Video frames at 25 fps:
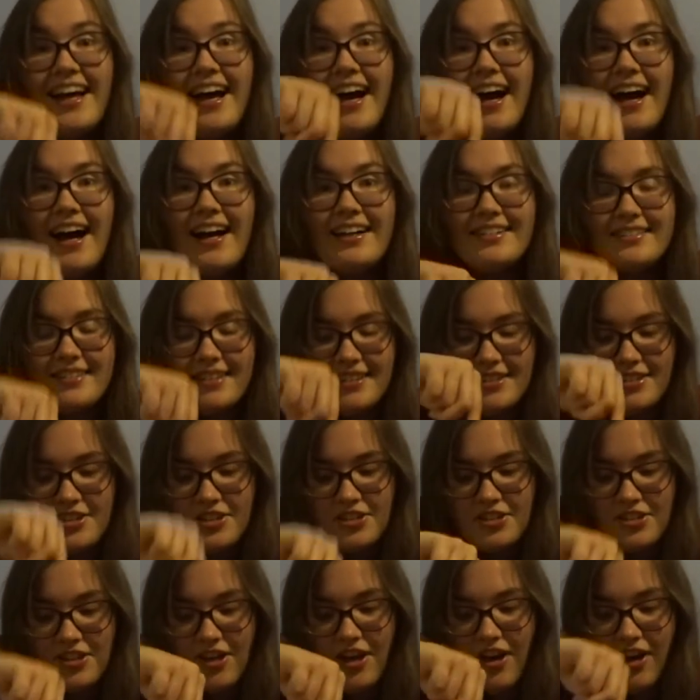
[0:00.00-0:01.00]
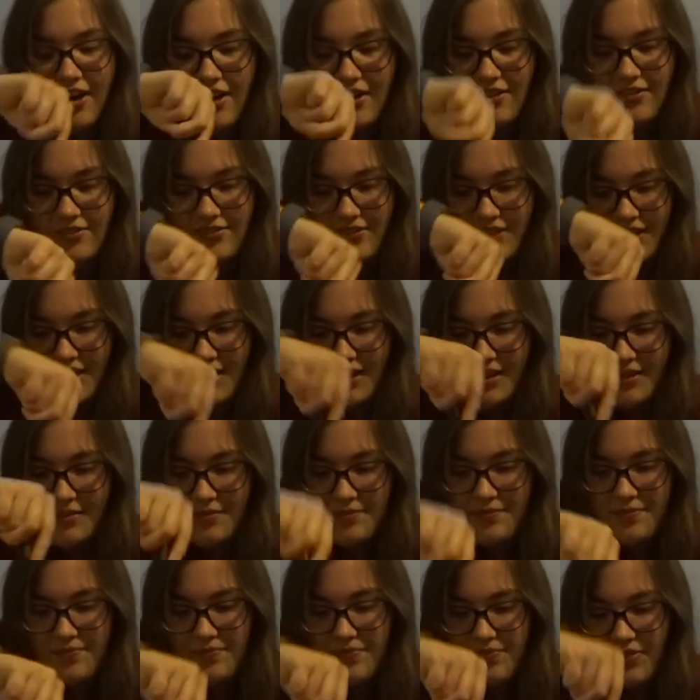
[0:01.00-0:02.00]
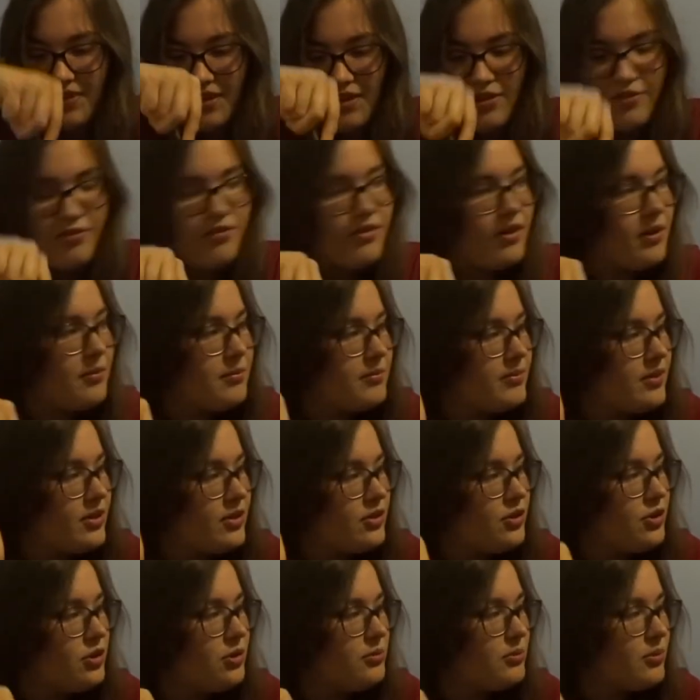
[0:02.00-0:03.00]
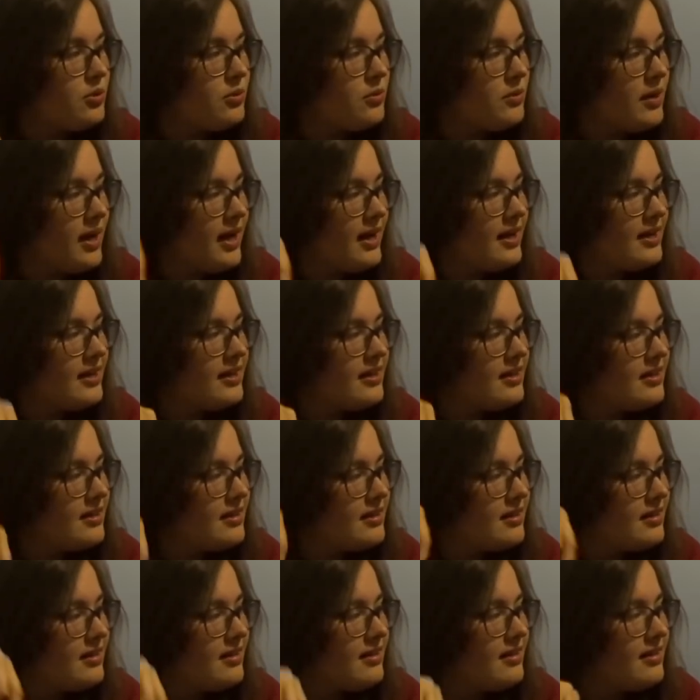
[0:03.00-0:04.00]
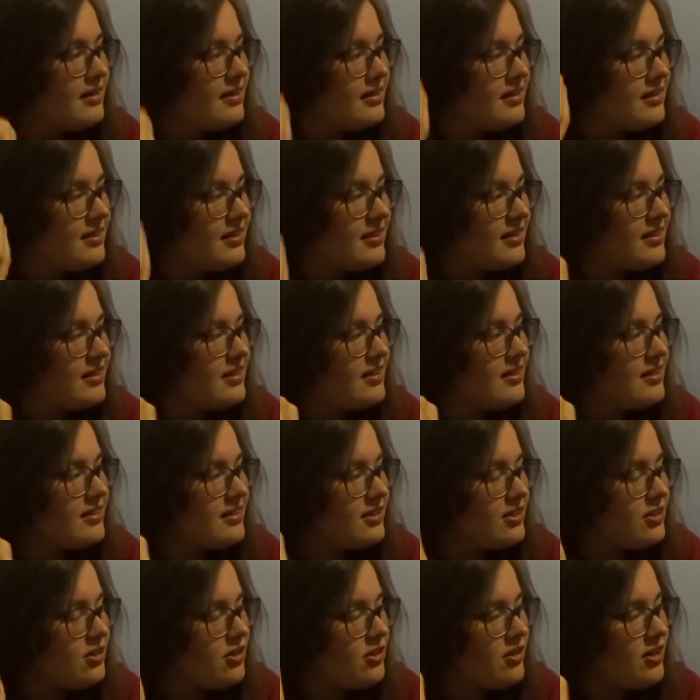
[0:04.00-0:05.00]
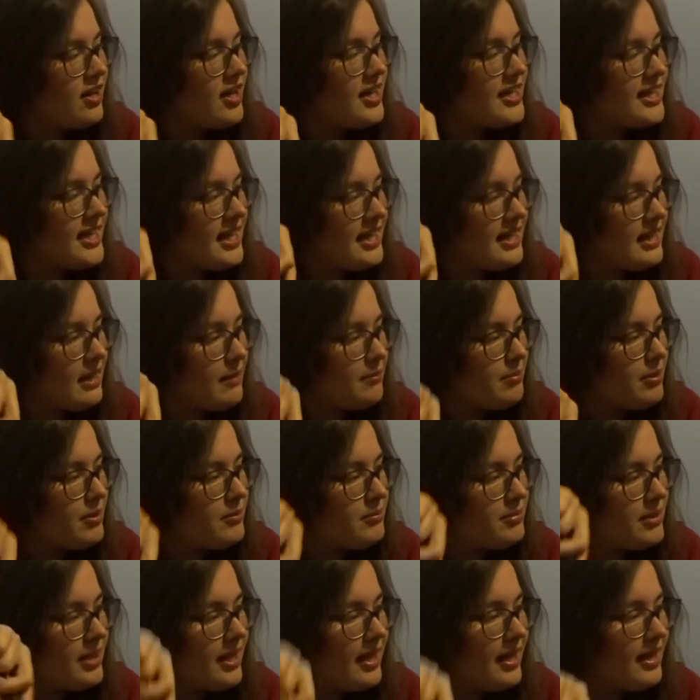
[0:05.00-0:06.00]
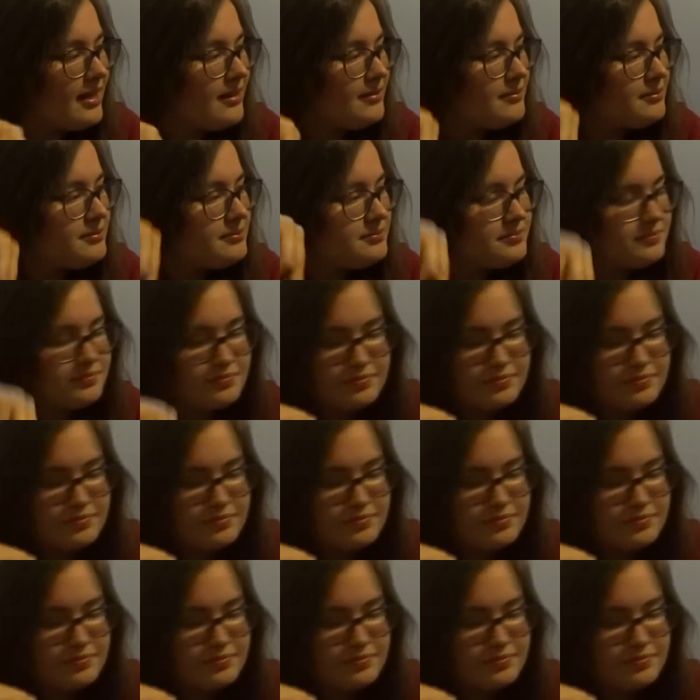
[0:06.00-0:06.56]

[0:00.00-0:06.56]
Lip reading: and I just carved it from the normal way. You're not liking that pumpkin?